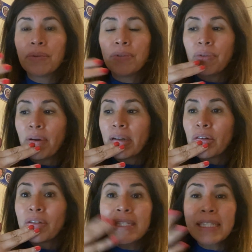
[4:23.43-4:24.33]
You are
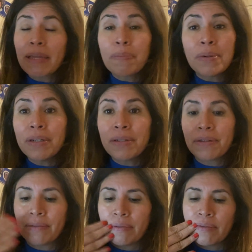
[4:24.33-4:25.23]
not the same
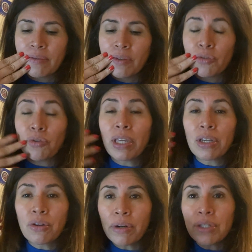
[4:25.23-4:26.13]
person. So I
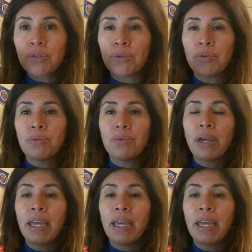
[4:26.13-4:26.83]
encourage to you,